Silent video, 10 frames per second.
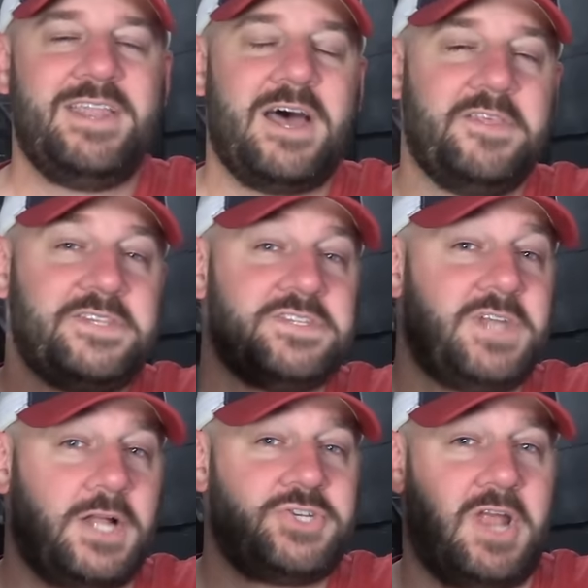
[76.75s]
Now, this is
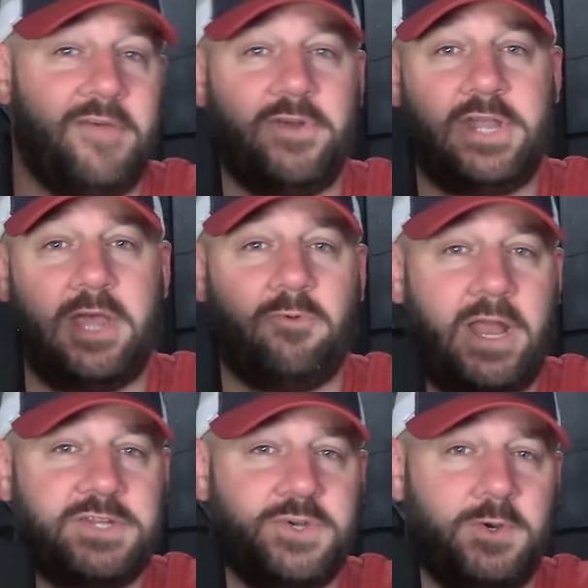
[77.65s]
not your everyday
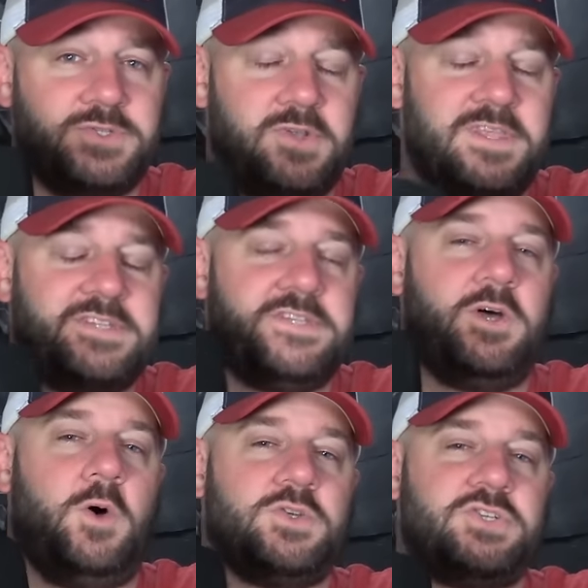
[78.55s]
range holster. This is the
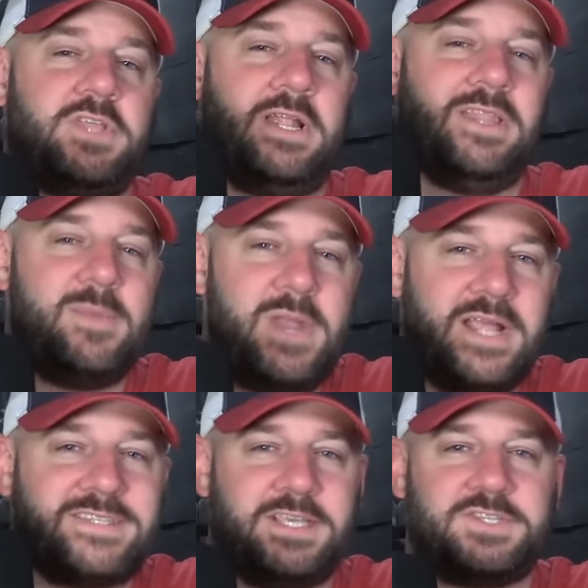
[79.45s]
holster that
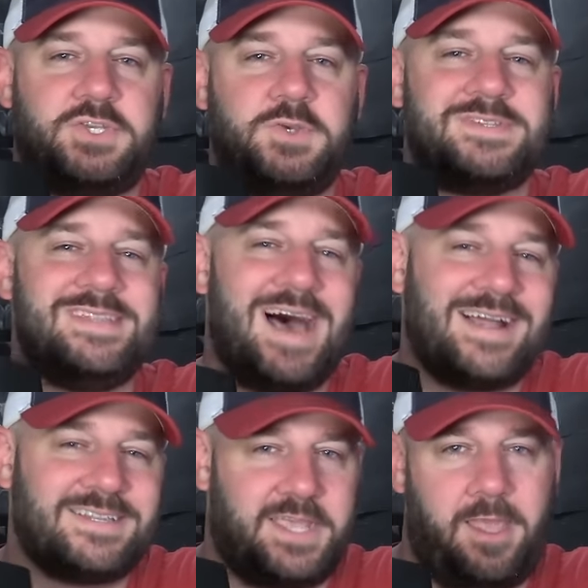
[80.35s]
eliminates the excuse
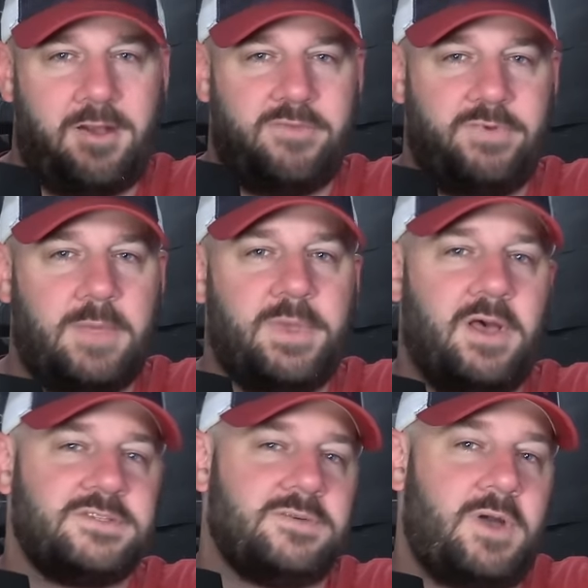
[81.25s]
not to carry every day
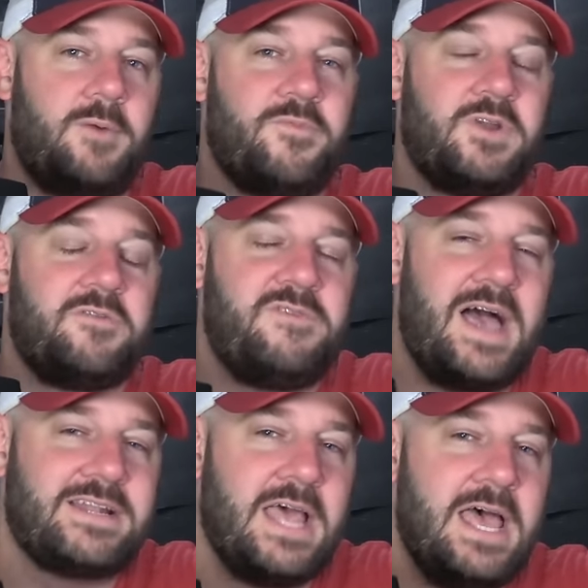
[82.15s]
because of comfort. In
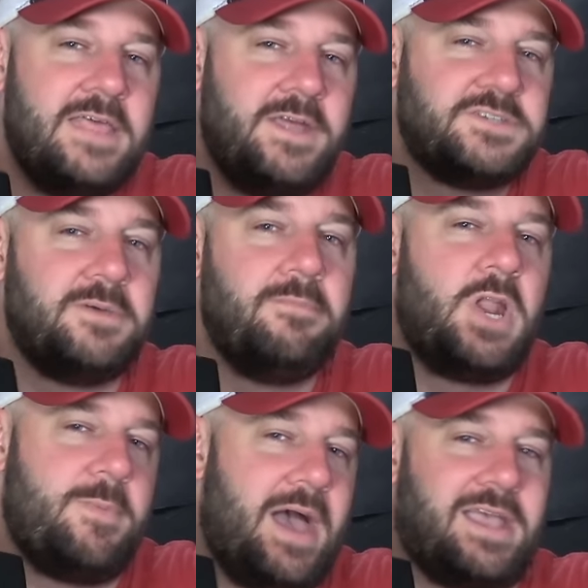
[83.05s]
fact, there's a
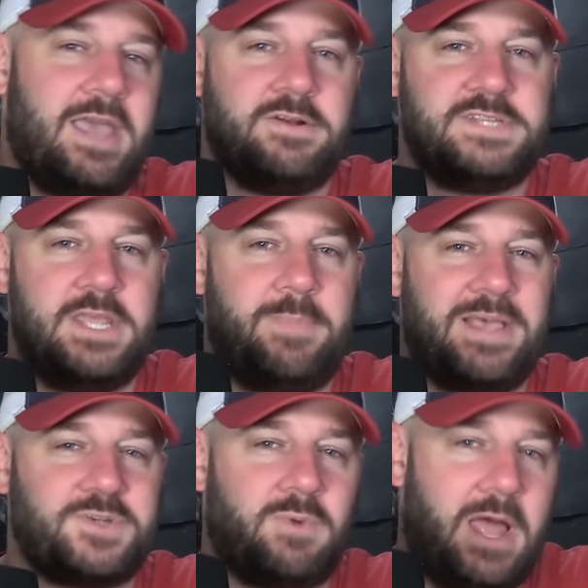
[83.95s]
money-back guarantee
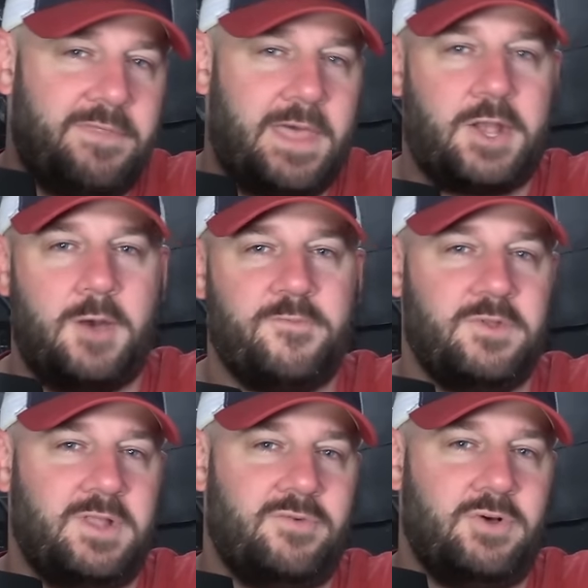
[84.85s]
based around that
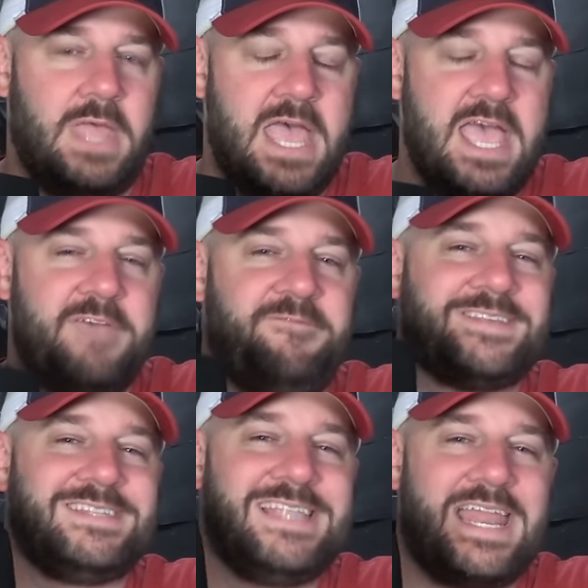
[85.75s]
comfort level. It
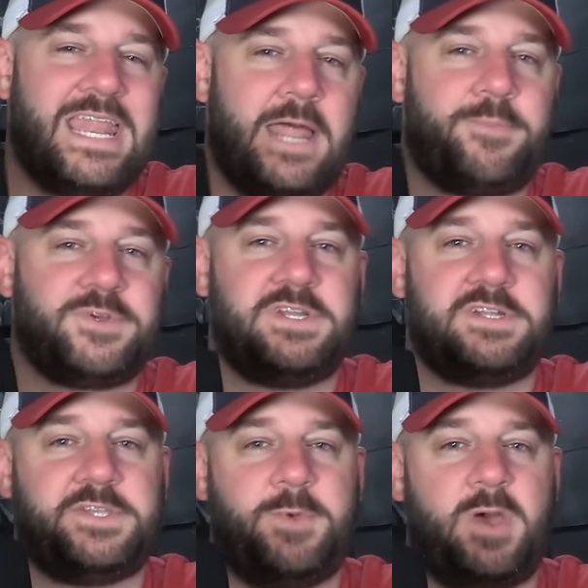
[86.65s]
fits 99%
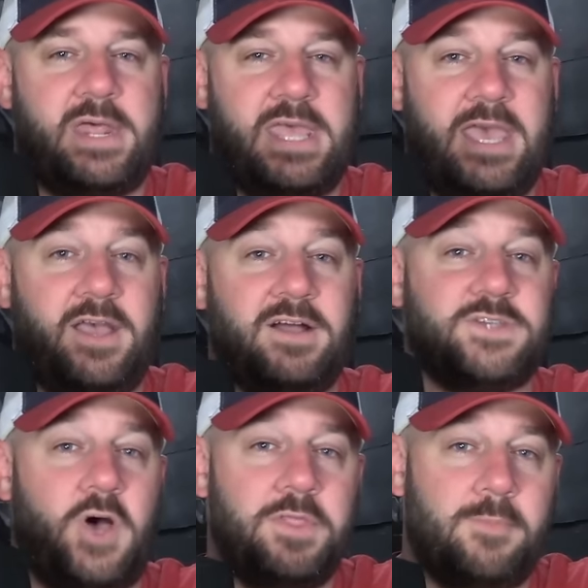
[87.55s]
of semi-automatic handguns
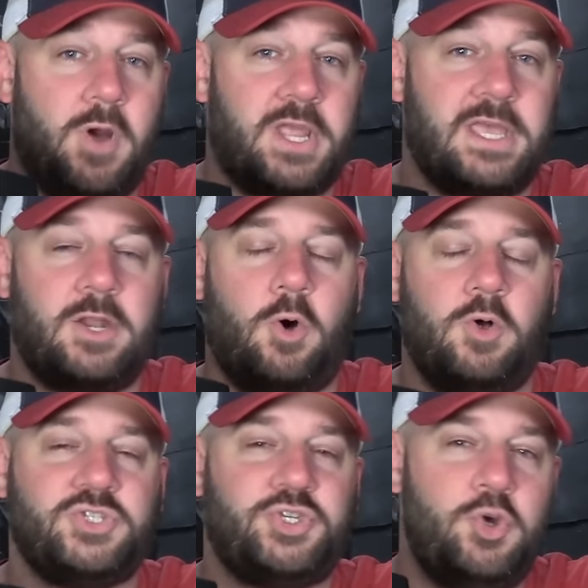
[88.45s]
on the market, can
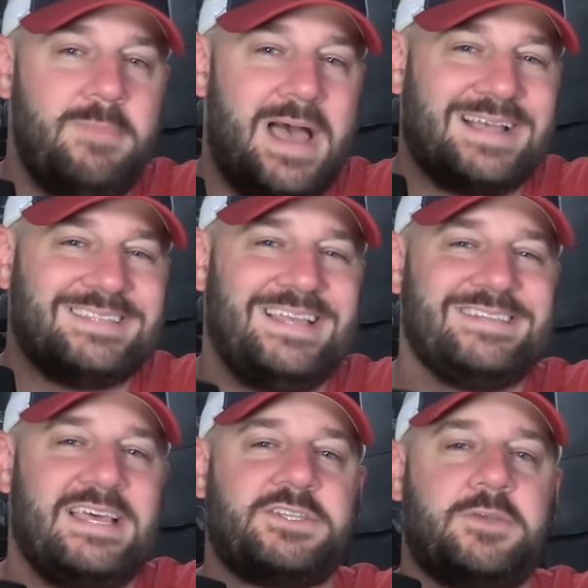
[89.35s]
hold two
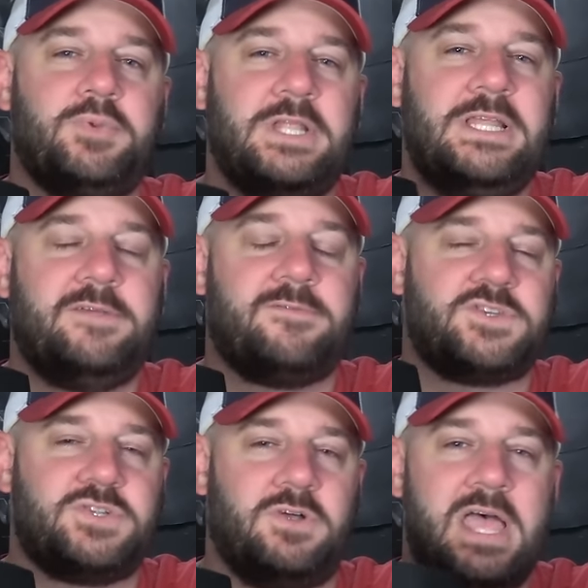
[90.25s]
magazines, and is completely
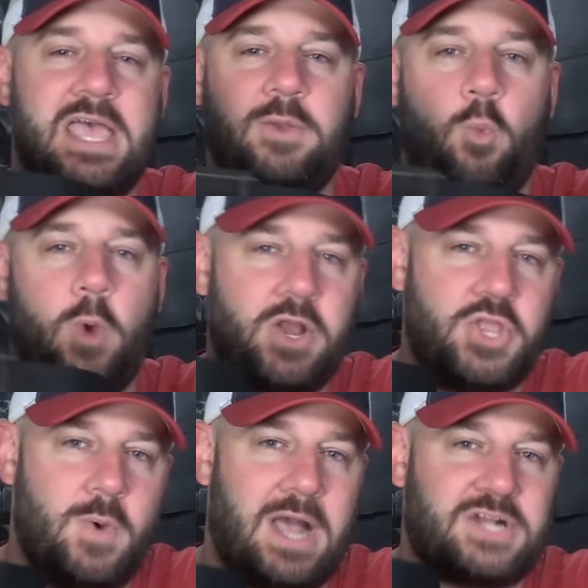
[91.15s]
versatile in where
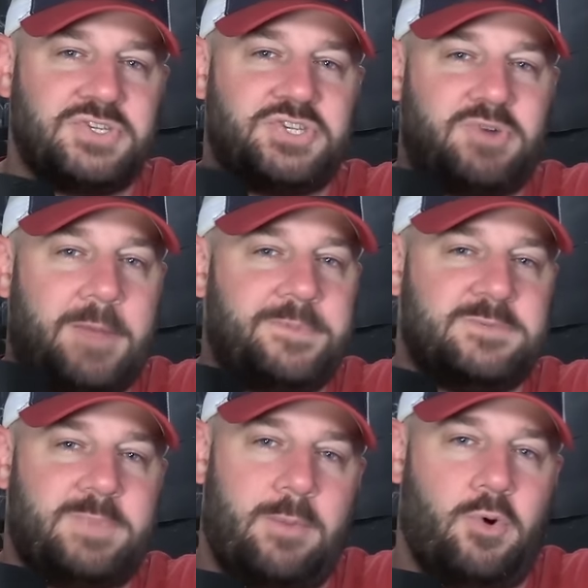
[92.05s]
you actually strap this
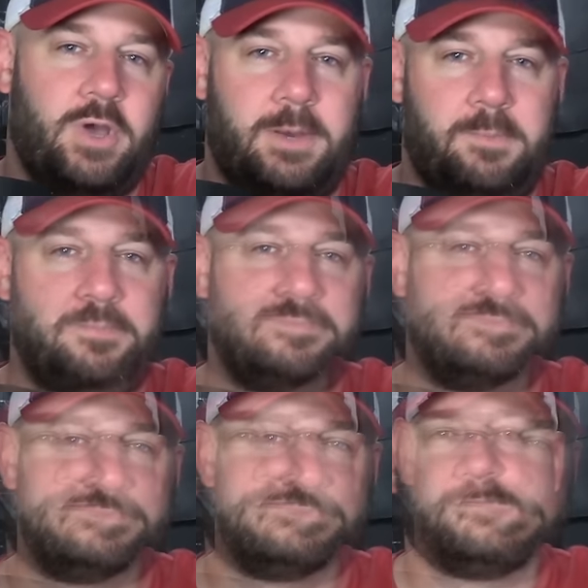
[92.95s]
bad boy up.
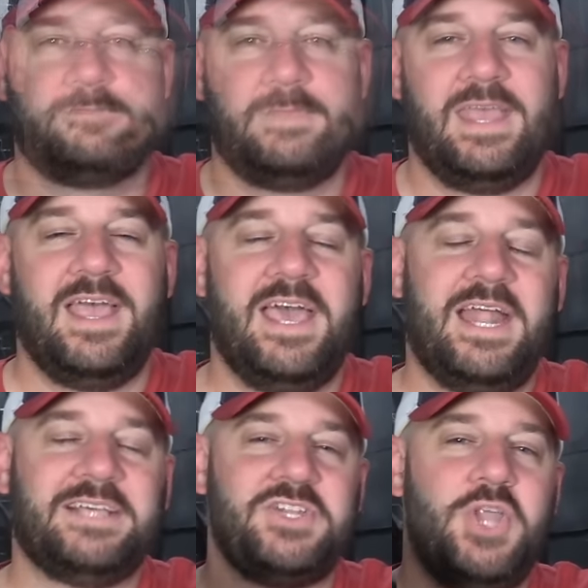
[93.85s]
It
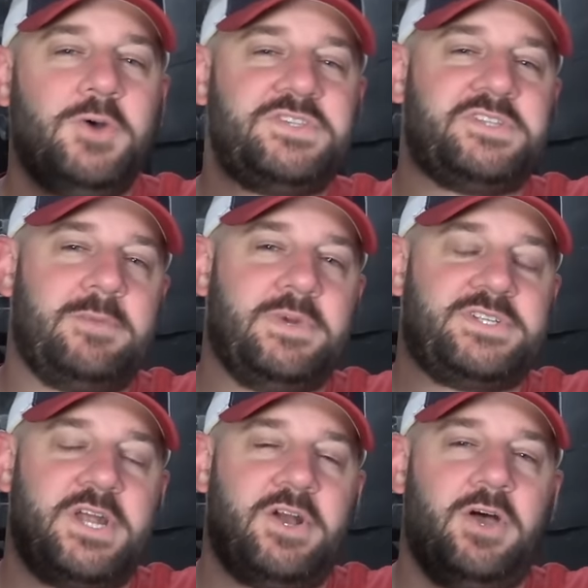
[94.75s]
has a no-stink
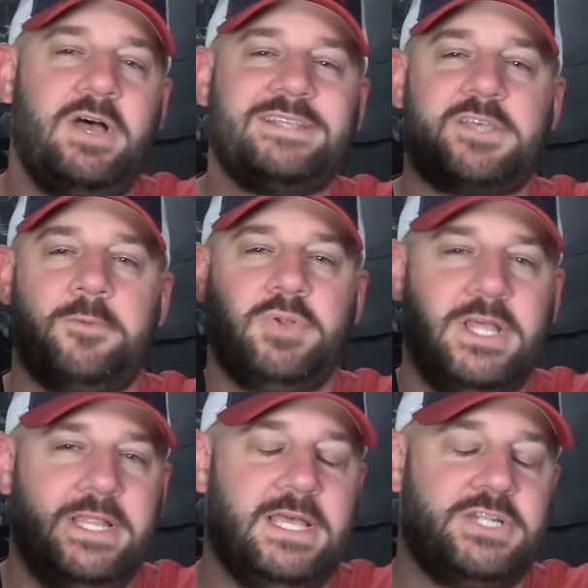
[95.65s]
material, it's
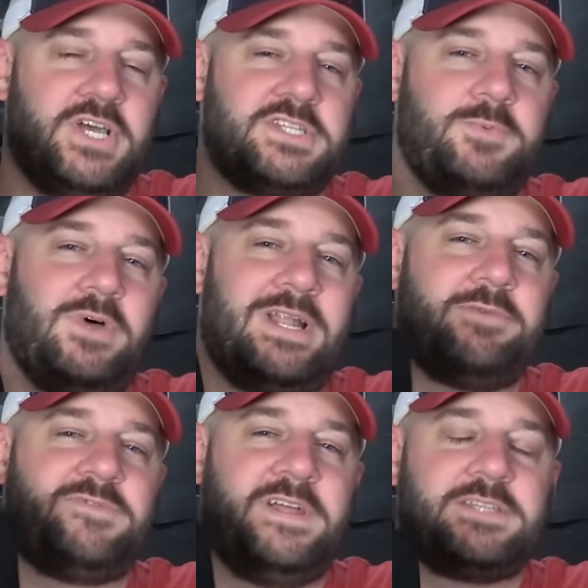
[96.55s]
completely adjustable, and
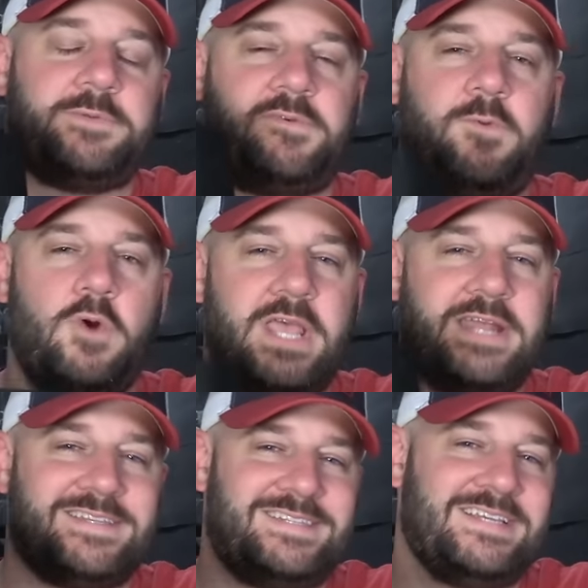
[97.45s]
it fits up to
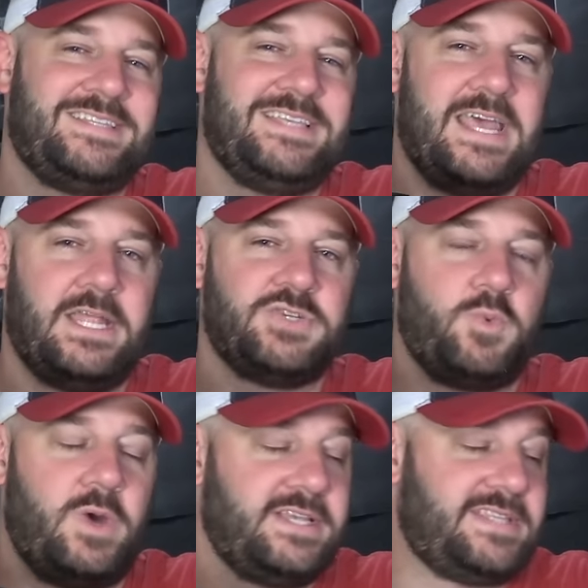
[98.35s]
48 to 68 inch
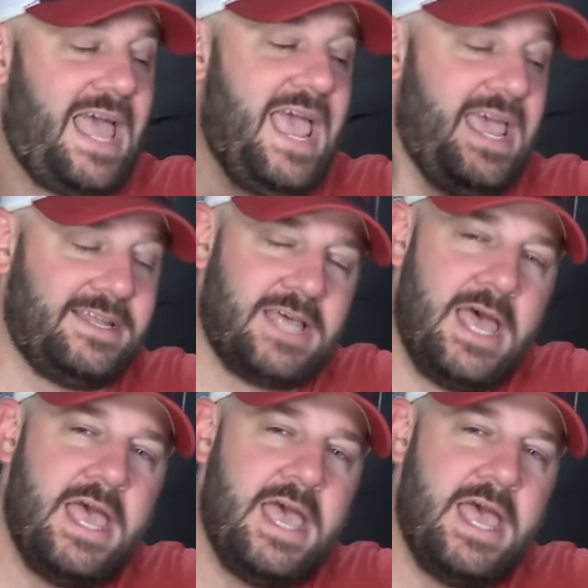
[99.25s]
waist. And